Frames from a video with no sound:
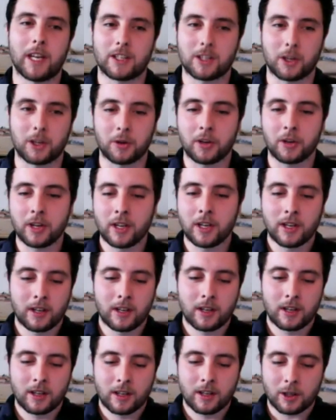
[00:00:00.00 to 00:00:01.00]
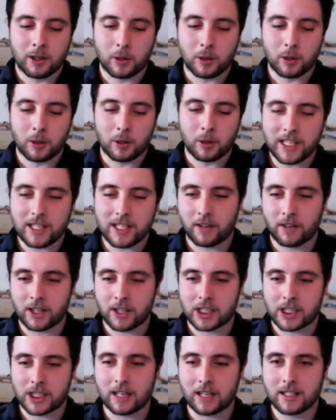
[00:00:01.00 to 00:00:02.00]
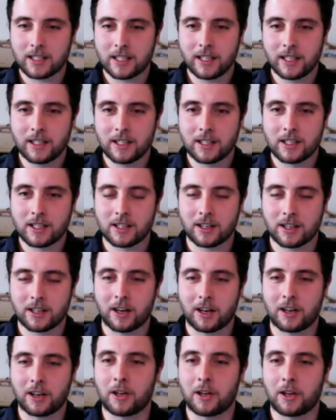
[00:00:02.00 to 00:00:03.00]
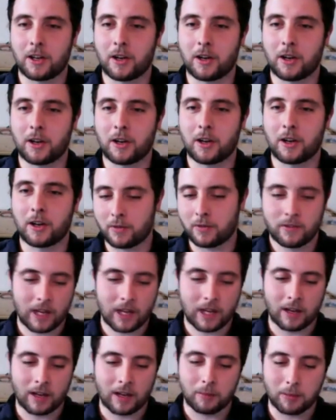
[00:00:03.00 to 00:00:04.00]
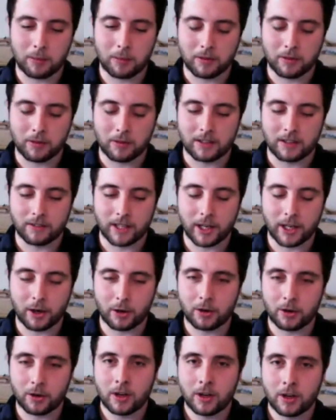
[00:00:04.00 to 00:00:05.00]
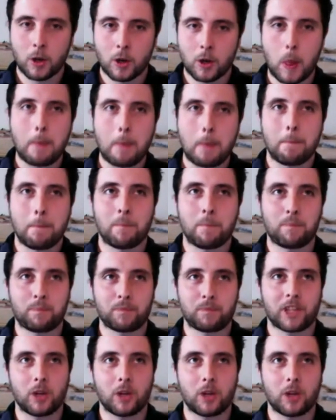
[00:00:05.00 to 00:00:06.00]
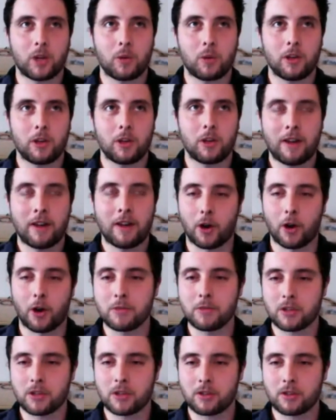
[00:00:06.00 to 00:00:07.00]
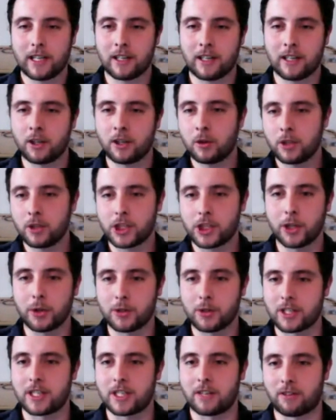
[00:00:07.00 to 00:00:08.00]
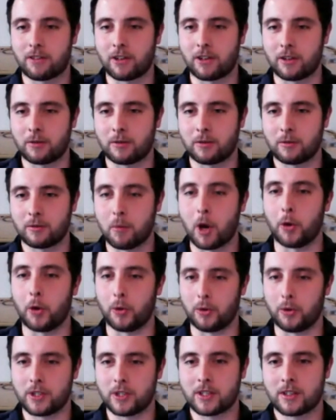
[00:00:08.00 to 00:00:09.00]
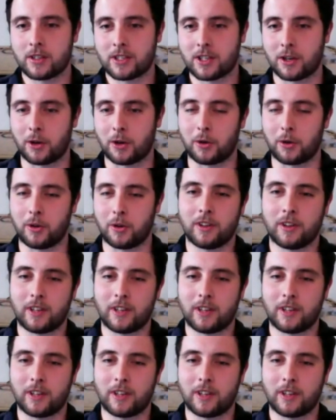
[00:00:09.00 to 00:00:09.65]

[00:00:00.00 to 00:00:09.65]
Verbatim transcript: yeah, so the basic functionality is, I don't. I mean, if you've uh, people have seen the video, you you have a home screen and you can choose the different modes. So